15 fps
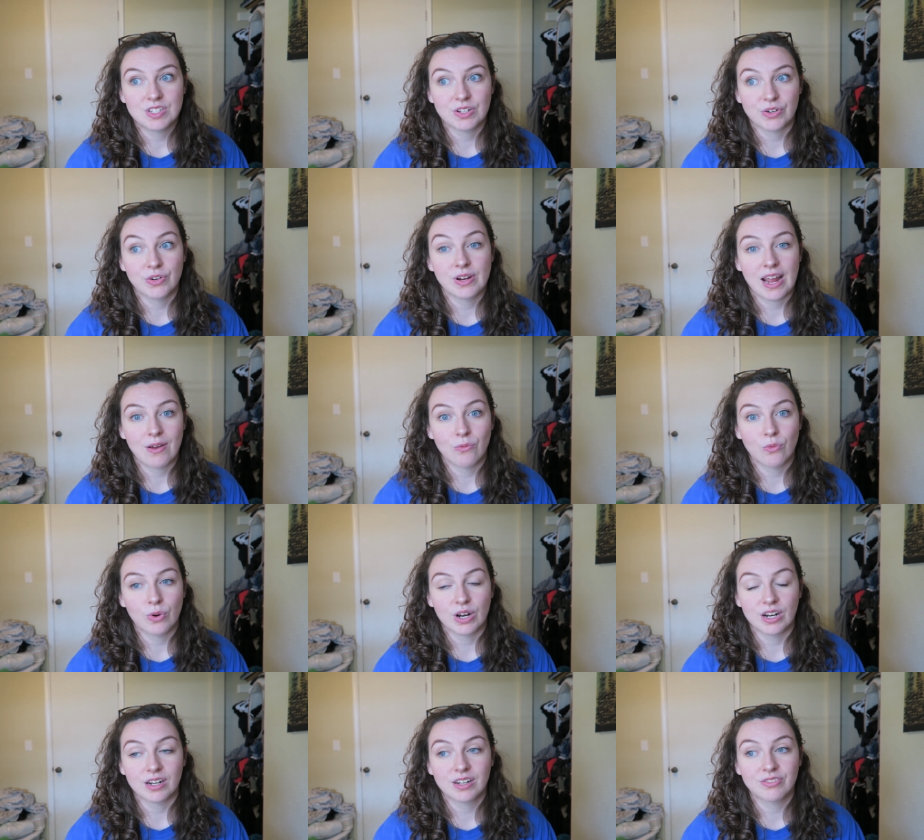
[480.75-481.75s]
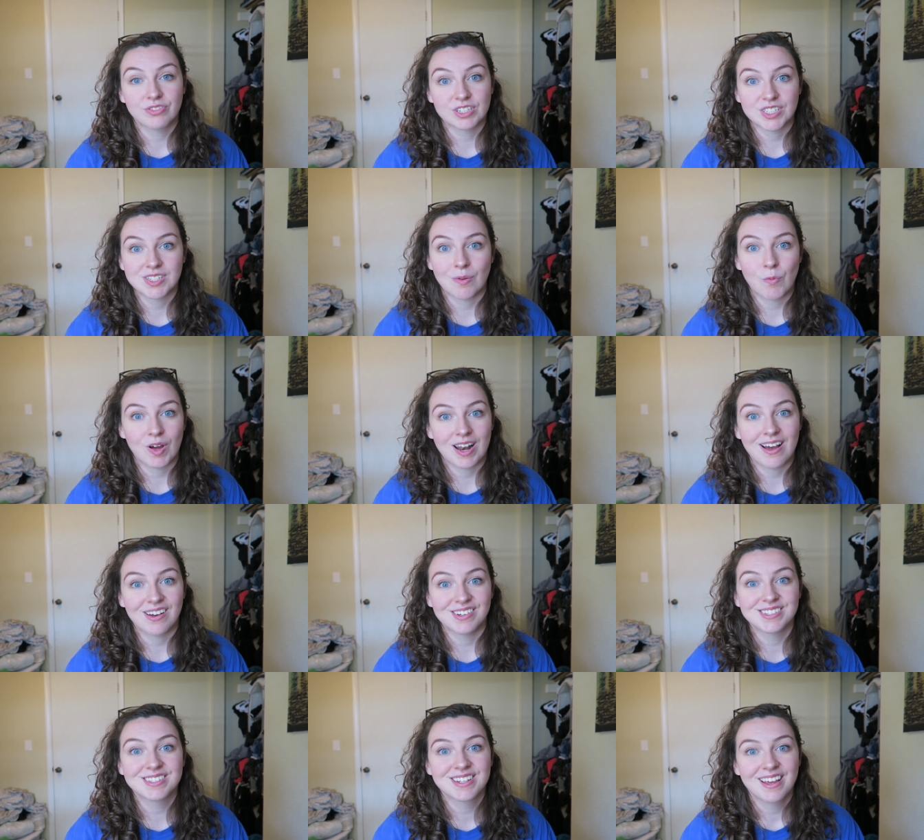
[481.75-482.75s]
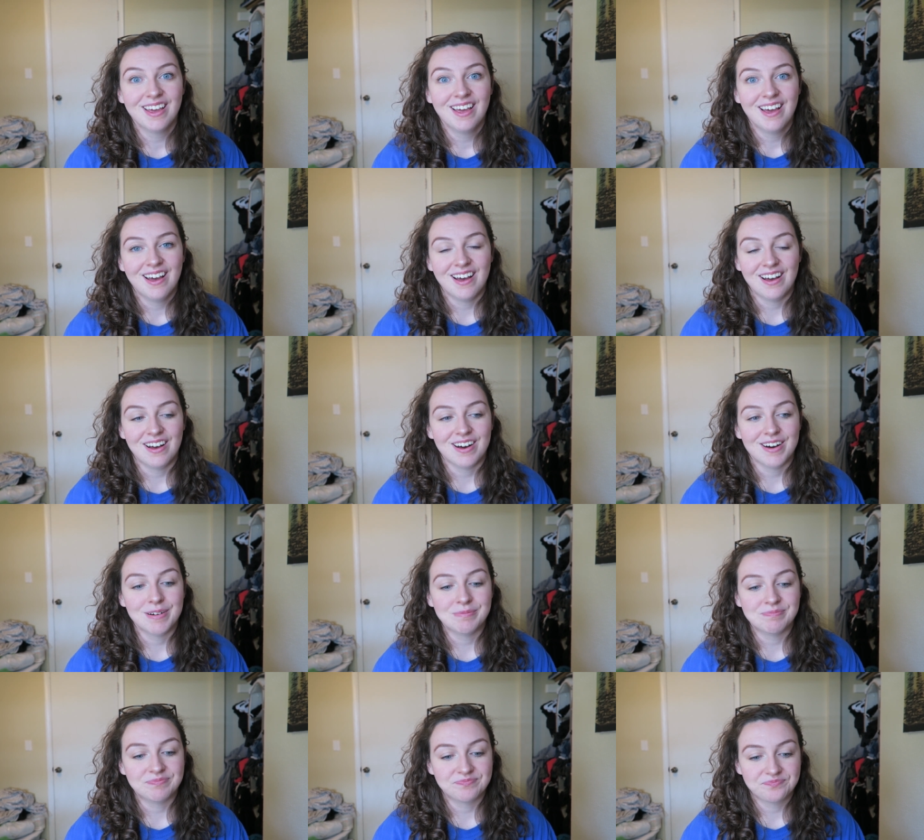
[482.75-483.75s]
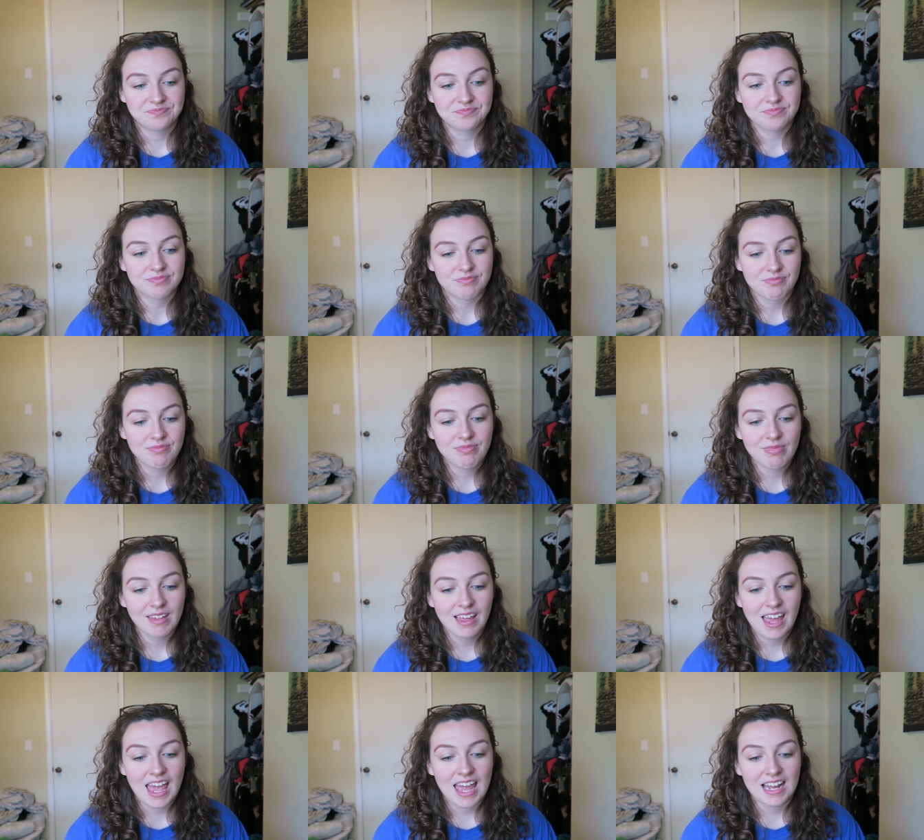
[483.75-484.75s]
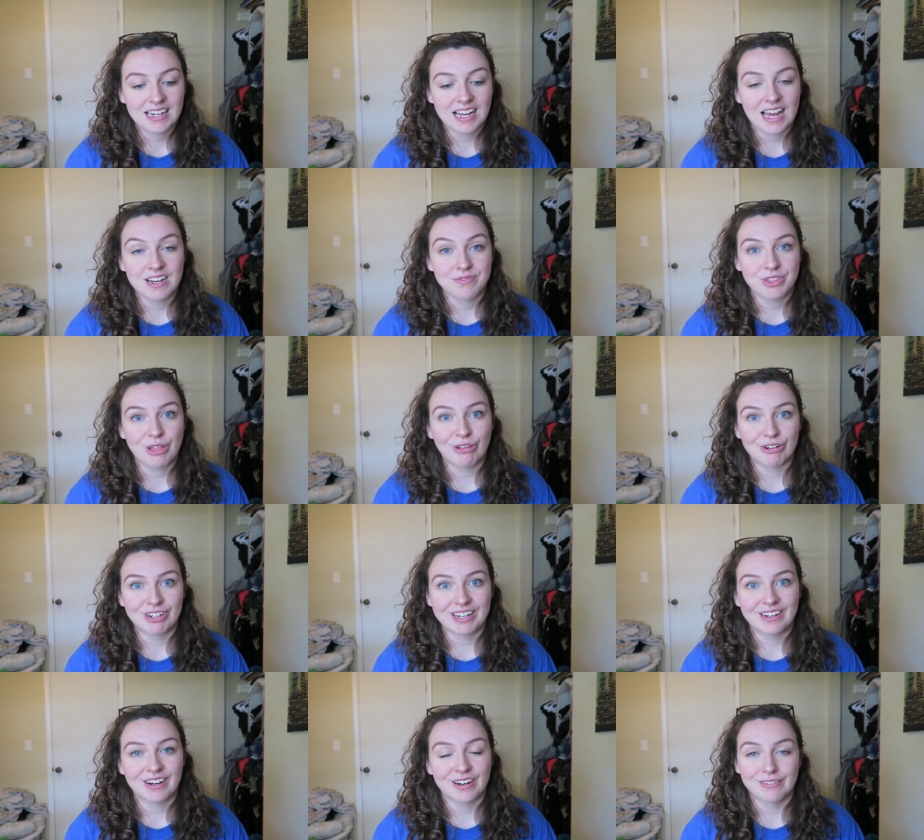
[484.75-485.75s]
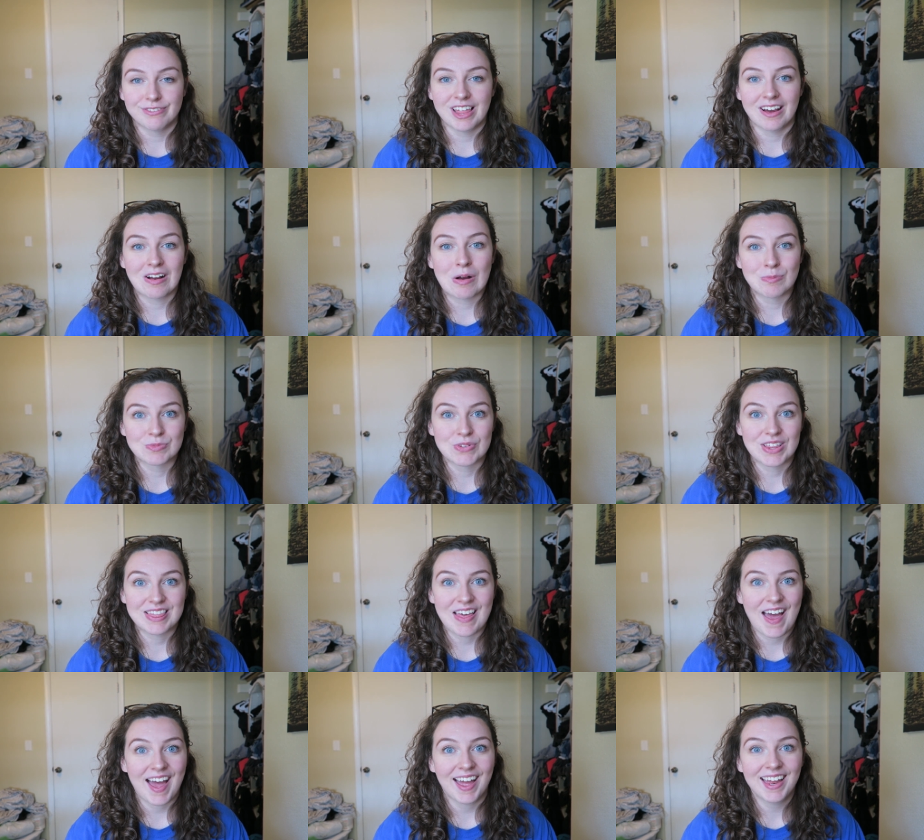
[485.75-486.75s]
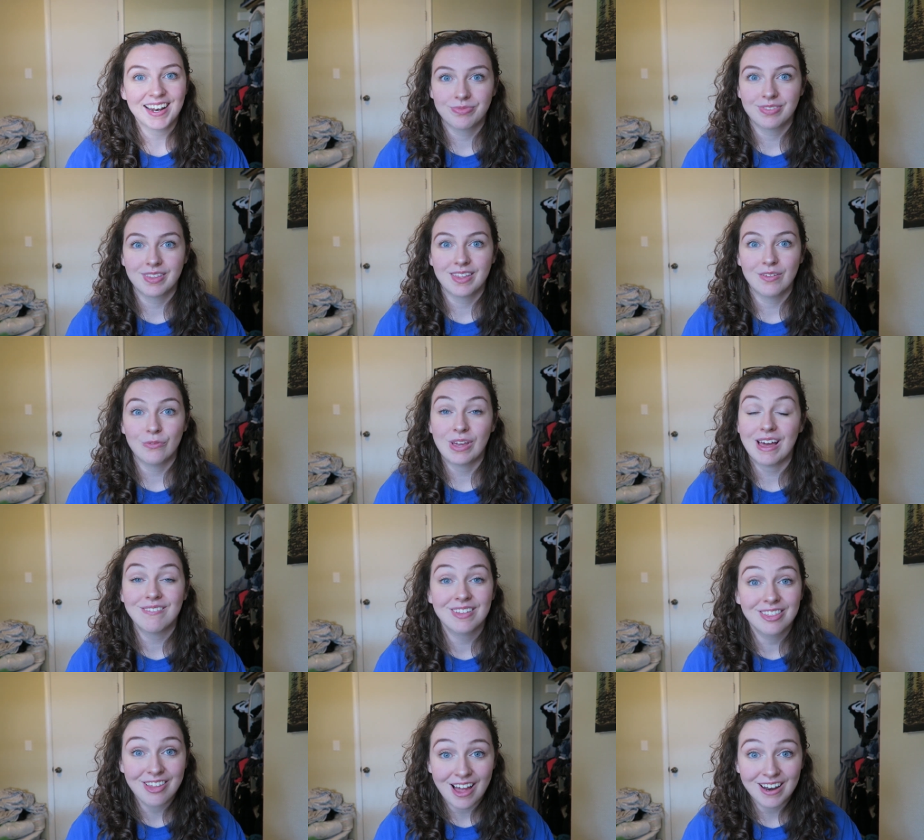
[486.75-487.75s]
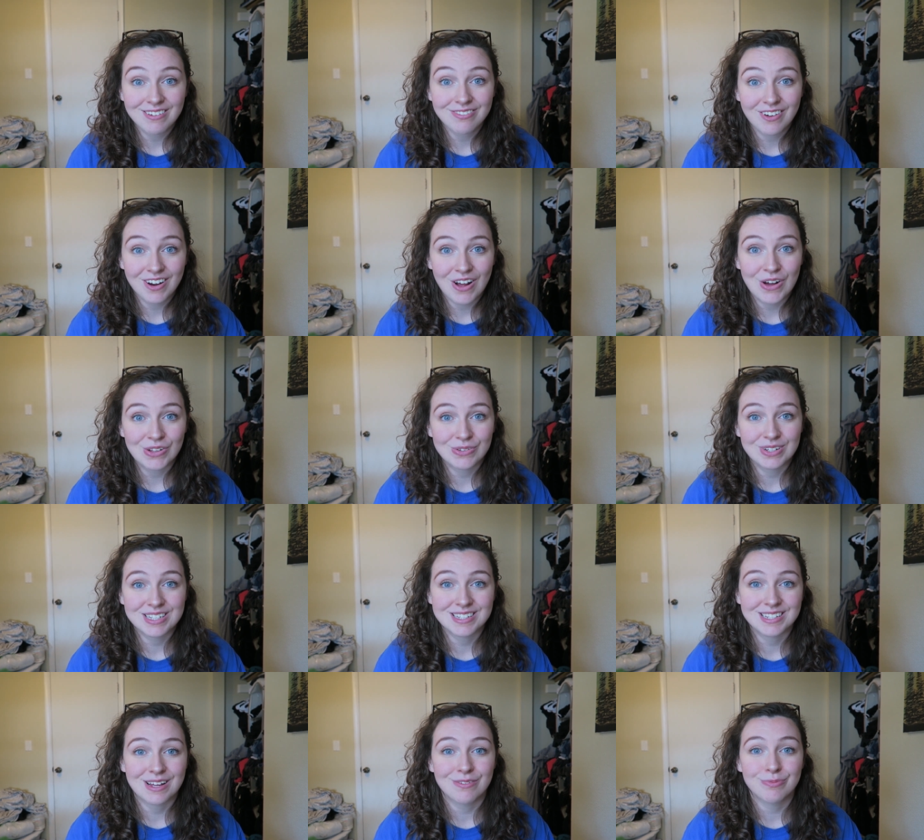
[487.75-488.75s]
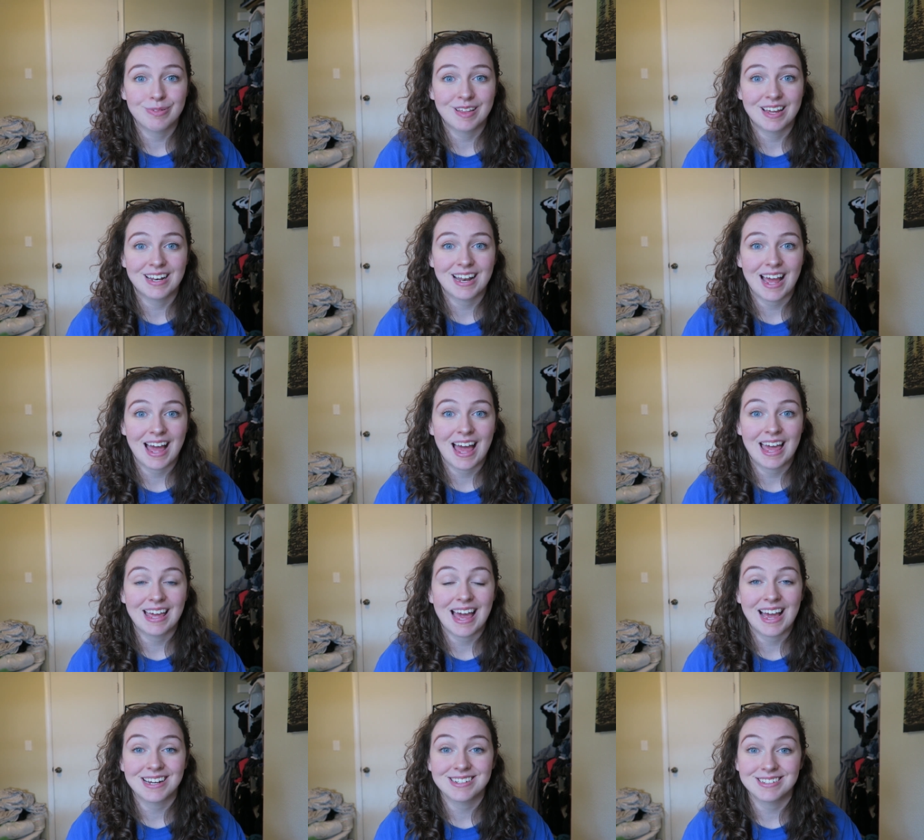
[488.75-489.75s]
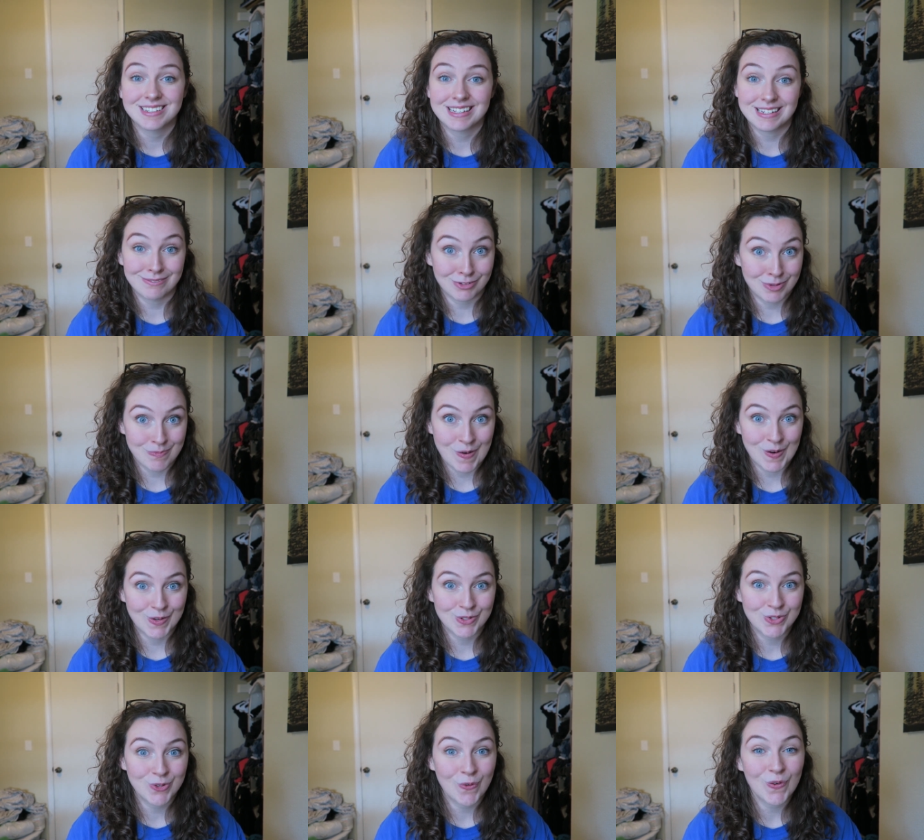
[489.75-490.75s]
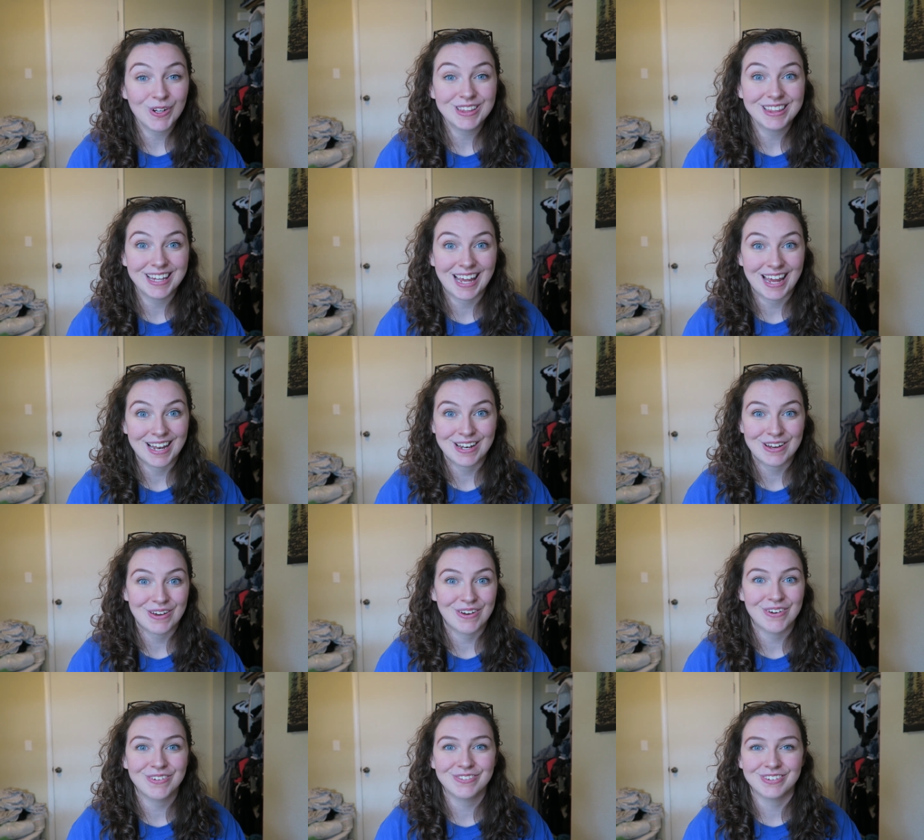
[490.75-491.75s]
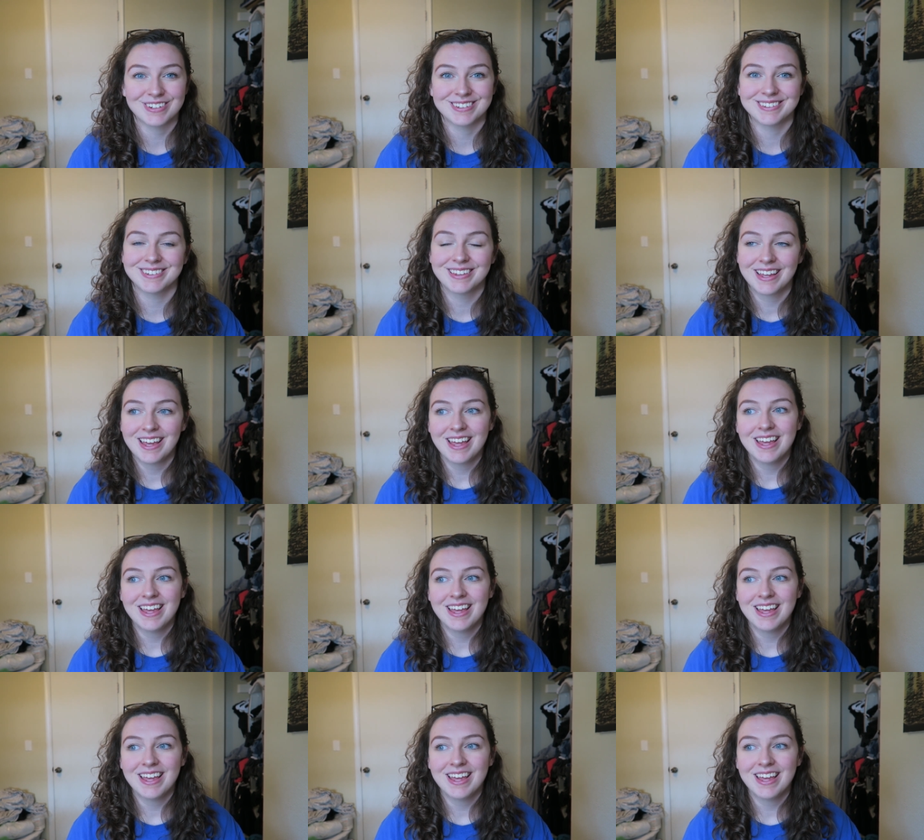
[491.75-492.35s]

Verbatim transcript: to create work for someone else, um, and kind of the learning curve that comes with that. We have a lot of fun Halloween stuff planned. I actually leave tomorrow to Orlando for a